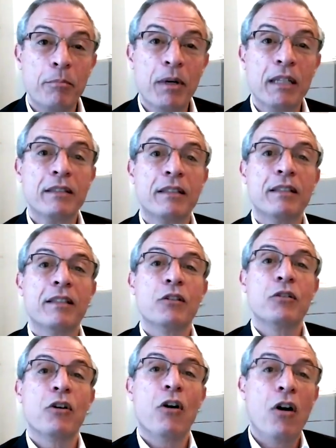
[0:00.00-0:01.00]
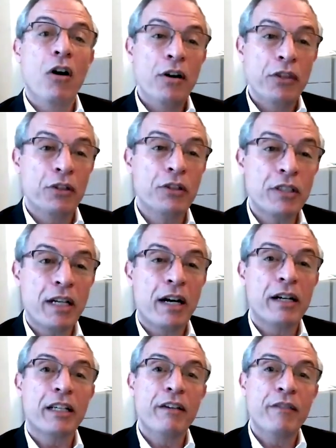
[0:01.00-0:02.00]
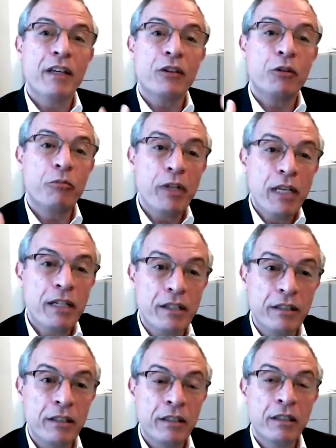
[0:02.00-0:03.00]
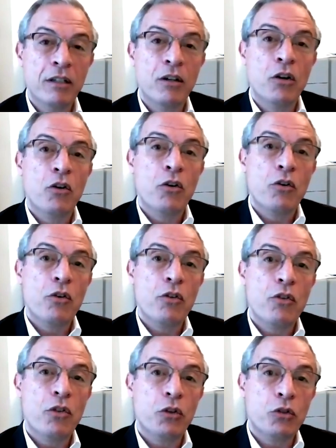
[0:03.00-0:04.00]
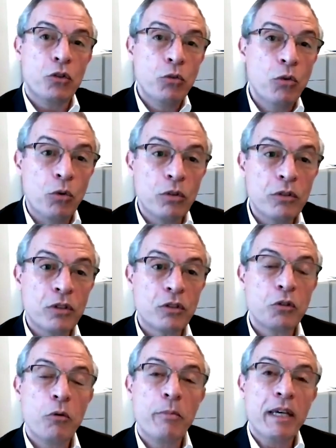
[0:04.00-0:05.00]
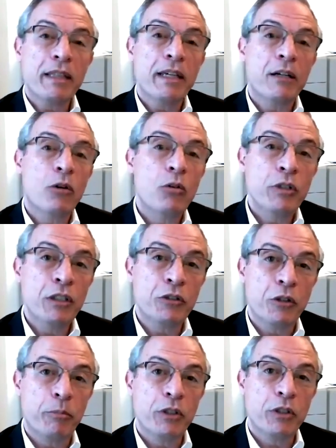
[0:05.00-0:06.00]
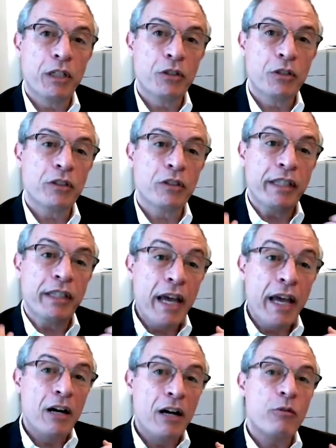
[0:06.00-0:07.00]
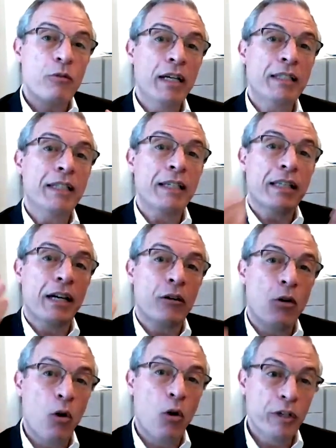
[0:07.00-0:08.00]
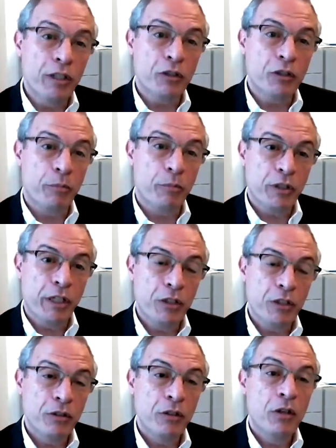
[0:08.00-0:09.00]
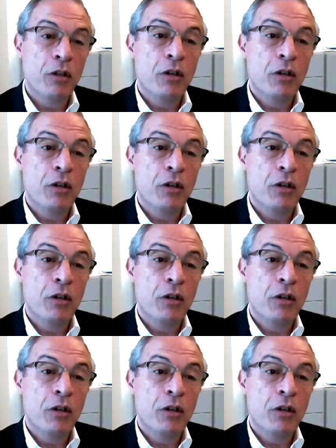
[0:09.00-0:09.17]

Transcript: But the authors are giving the reader the tools to make their own interpretation. They are writing their own interpretation.